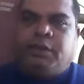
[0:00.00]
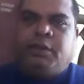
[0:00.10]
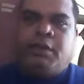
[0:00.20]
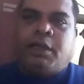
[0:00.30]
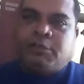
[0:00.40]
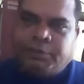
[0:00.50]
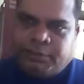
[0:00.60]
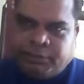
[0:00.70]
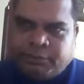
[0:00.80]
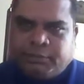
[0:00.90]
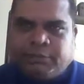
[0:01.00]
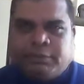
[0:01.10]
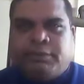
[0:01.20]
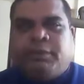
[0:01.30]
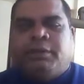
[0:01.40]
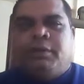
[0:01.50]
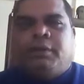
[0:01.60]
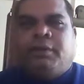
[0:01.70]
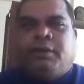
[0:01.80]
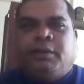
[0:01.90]
husband.
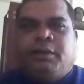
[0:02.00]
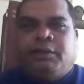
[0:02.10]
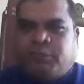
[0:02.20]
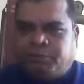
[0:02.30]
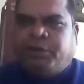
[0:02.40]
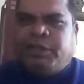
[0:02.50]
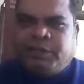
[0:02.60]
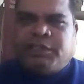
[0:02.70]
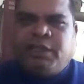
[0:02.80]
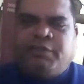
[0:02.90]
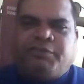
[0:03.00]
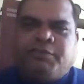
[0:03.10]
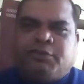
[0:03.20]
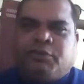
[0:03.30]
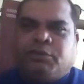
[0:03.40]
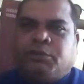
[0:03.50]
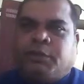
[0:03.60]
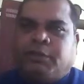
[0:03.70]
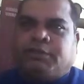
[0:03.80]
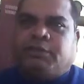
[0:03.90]
And she's pretty herself, so she
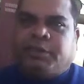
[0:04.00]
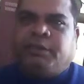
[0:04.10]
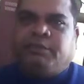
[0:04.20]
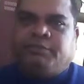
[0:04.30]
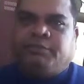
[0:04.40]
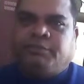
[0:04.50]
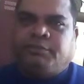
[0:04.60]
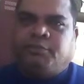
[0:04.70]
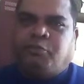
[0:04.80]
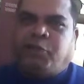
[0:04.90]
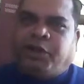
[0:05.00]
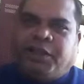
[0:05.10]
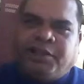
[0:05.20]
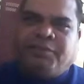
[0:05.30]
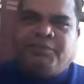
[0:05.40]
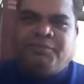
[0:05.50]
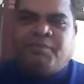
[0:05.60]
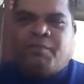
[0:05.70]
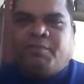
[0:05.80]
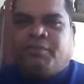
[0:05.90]
wanted something pretty.
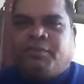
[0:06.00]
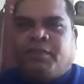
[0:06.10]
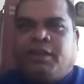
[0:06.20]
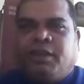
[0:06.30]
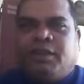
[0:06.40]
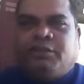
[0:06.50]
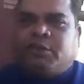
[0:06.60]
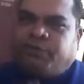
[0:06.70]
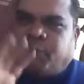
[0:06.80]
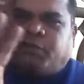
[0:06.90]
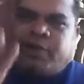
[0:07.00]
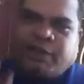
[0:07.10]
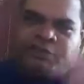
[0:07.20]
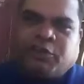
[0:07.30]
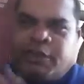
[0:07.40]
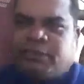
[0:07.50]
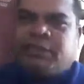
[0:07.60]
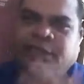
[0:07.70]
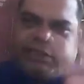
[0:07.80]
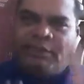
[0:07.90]
So photographs got
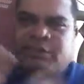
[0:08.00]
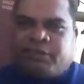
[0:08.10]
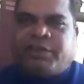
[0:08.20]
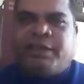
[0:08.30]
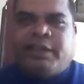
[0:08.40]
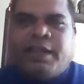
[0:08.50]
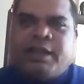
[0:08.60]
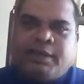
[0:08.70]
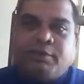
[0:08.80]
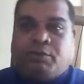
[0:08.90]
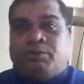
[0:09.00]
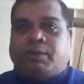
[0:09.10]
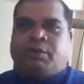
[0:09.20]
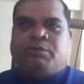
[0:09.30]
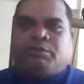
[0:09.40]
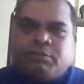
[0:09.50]
exchanged and stuff like that, and oh wow,